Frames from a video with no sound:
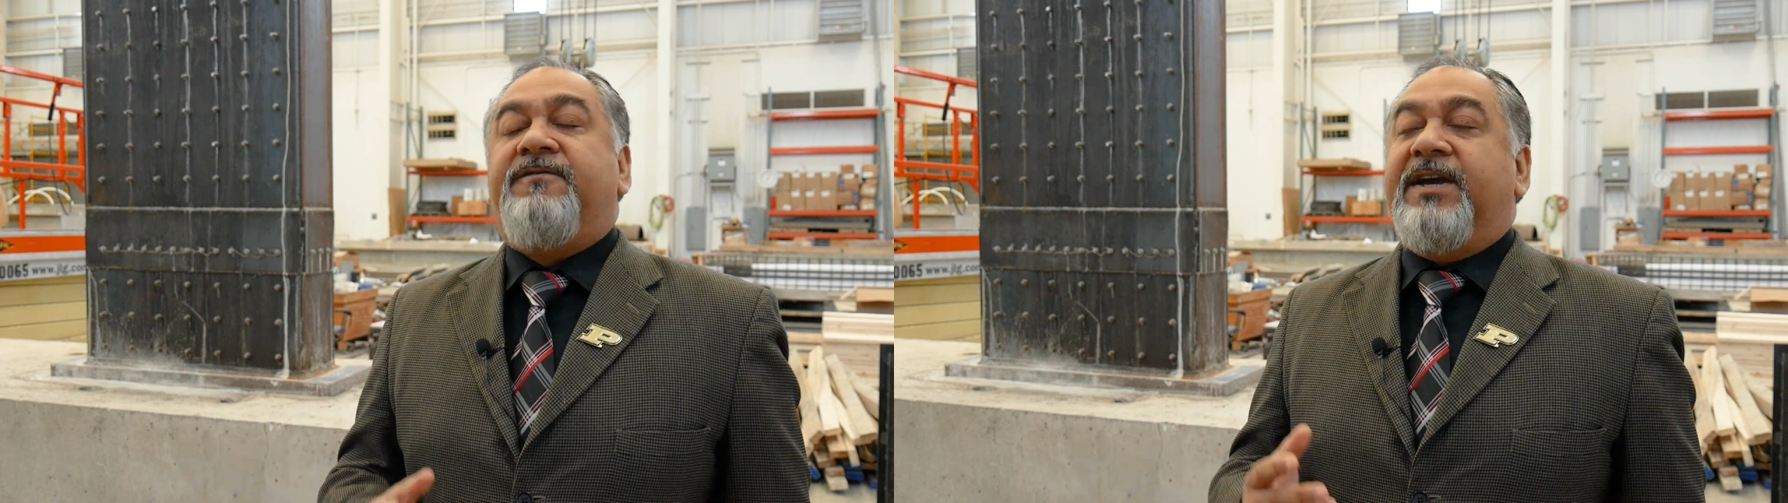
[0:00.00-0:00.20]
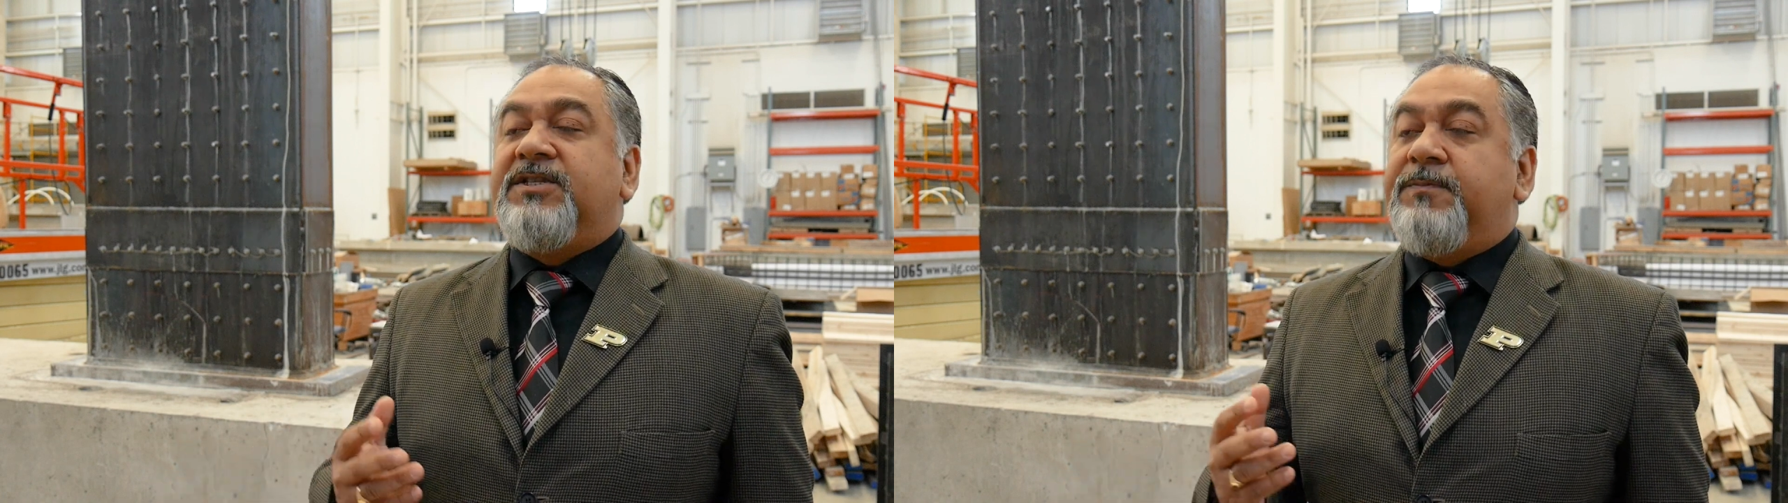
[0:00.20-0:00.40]

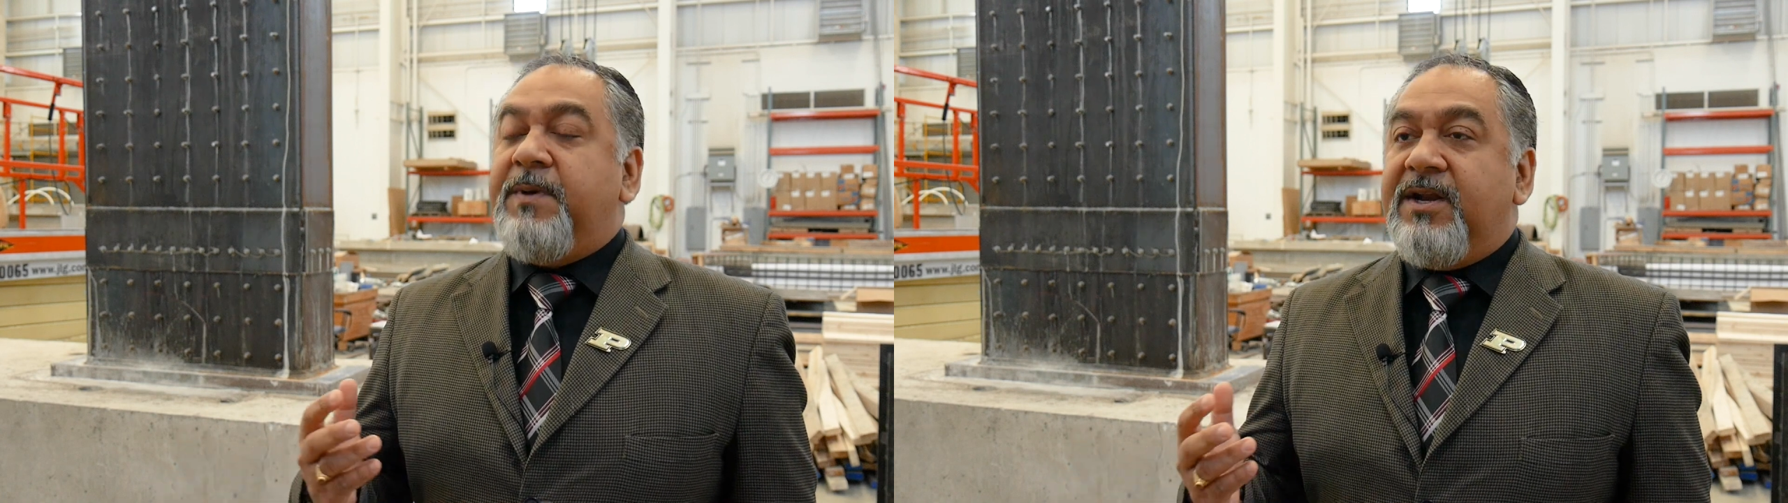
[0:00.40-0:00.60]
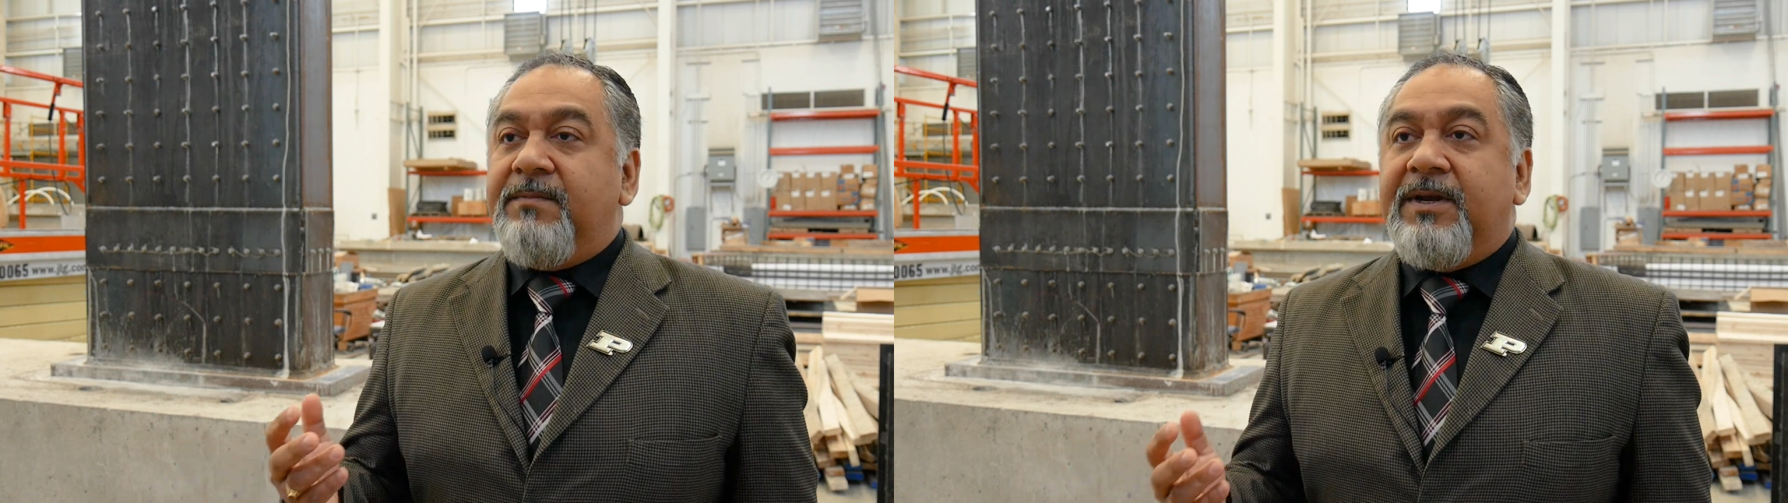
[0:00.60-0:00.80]

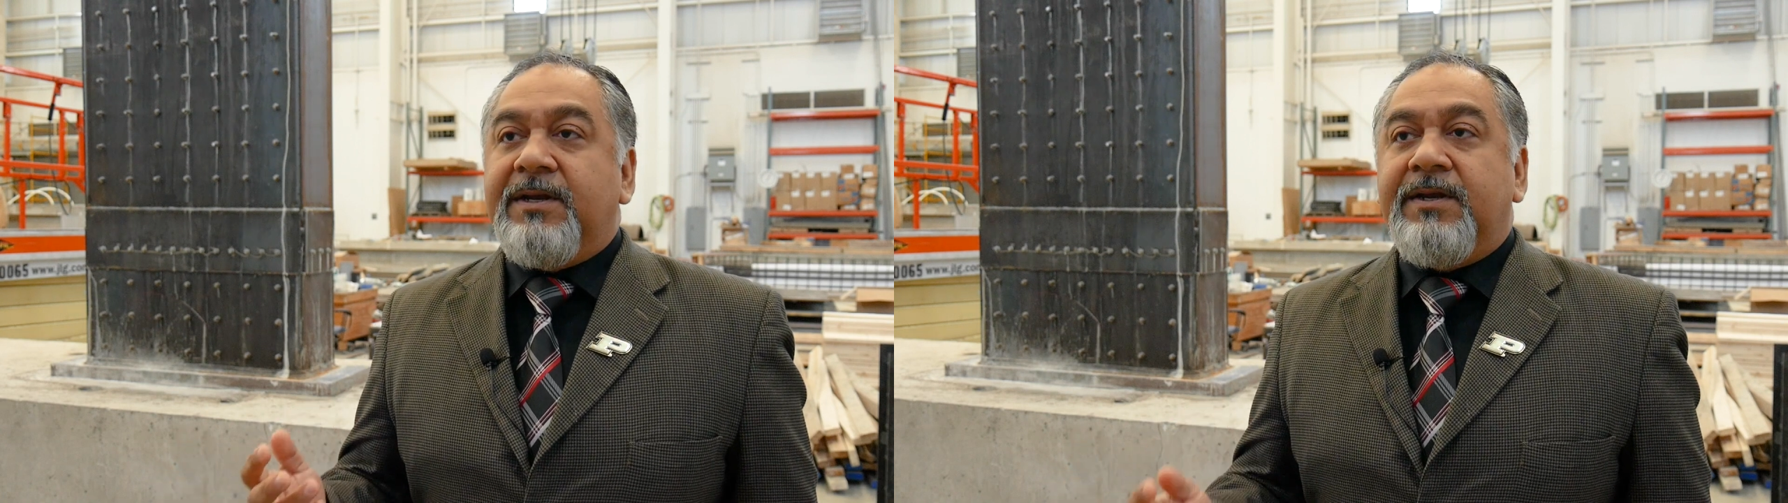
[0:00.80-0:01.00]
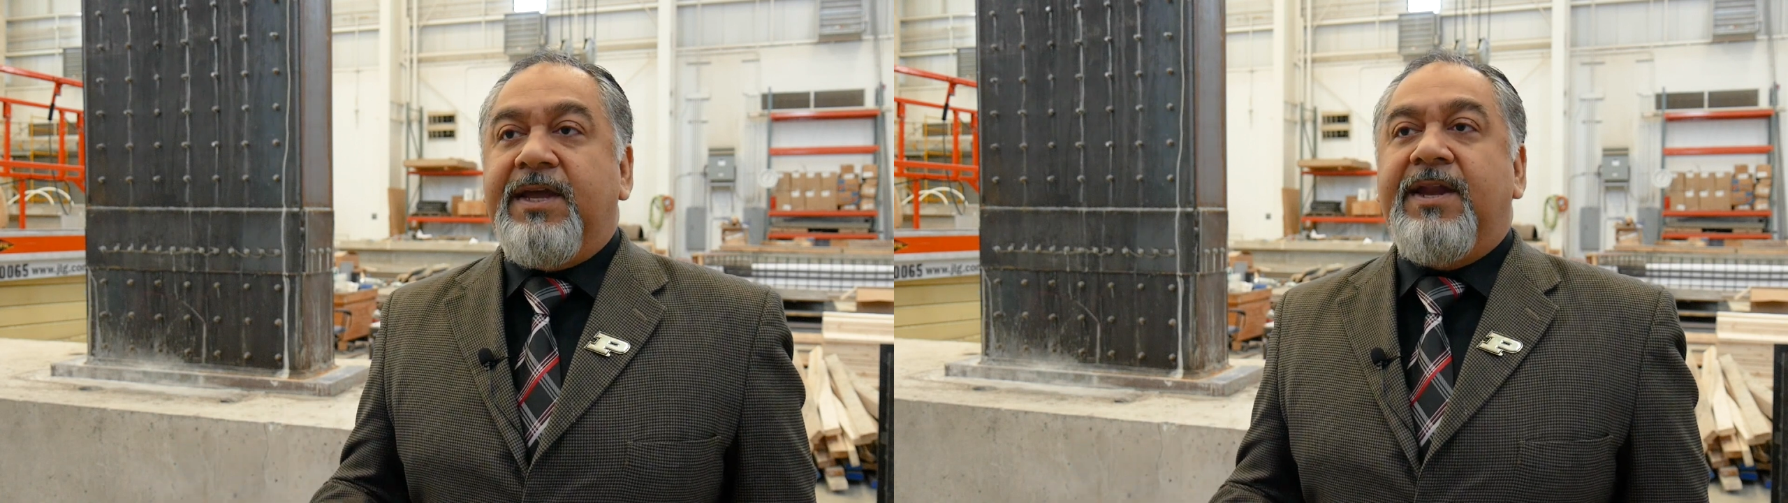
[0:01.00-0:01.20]

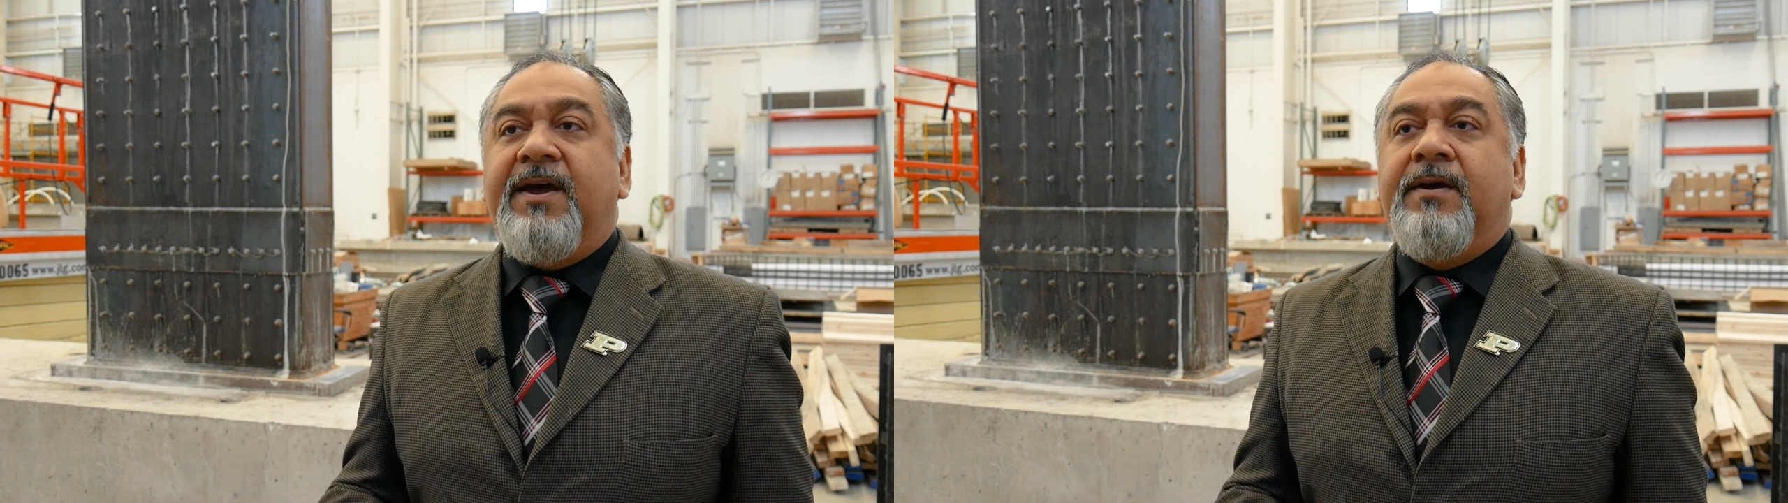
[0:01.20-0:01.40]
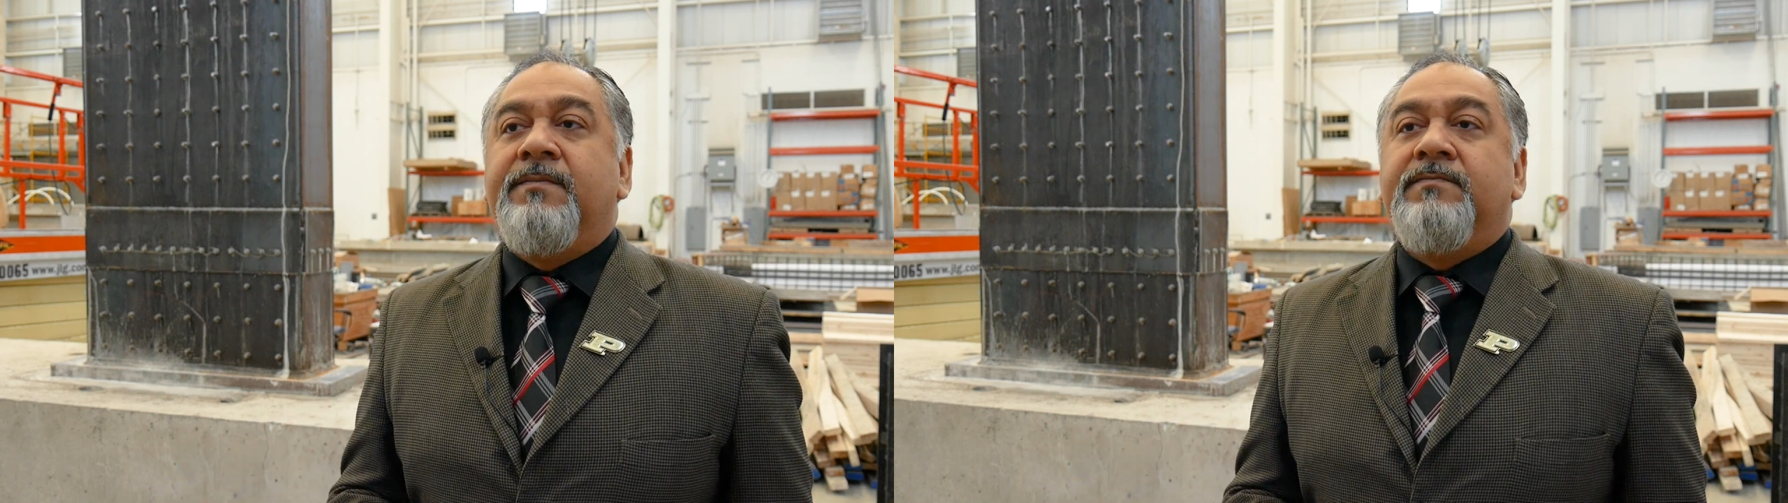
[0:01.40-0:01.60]
experimental
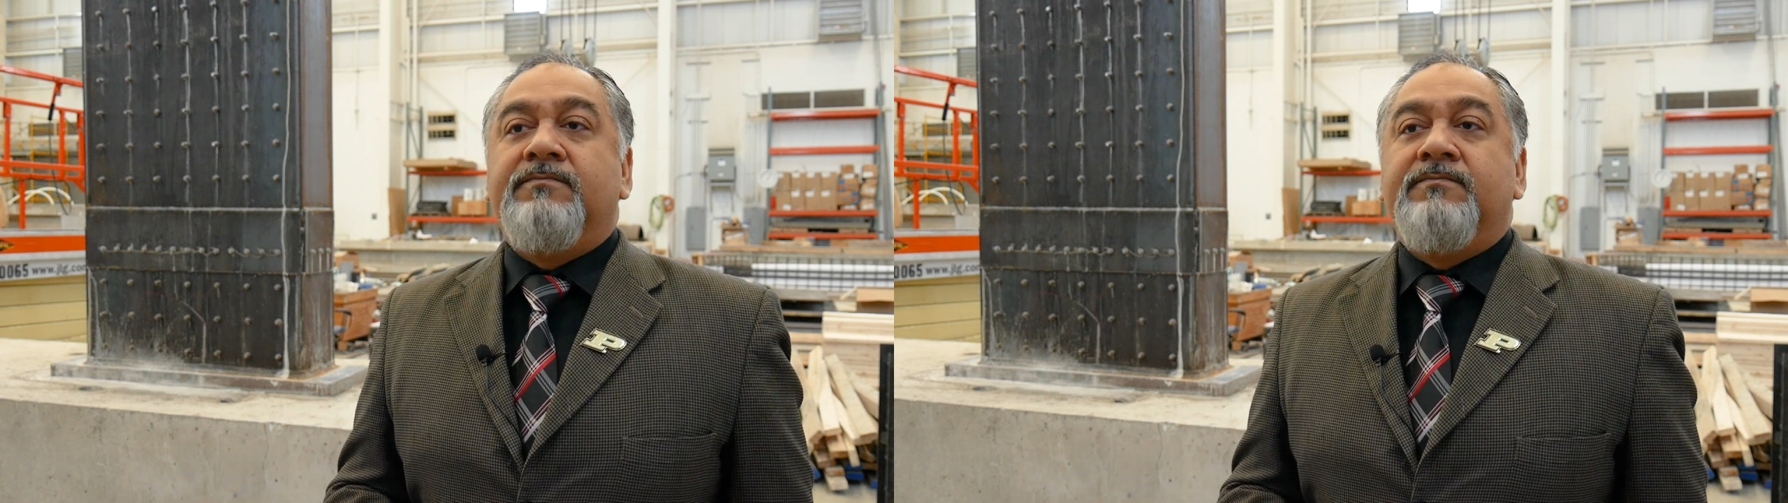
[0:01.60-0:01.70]
data,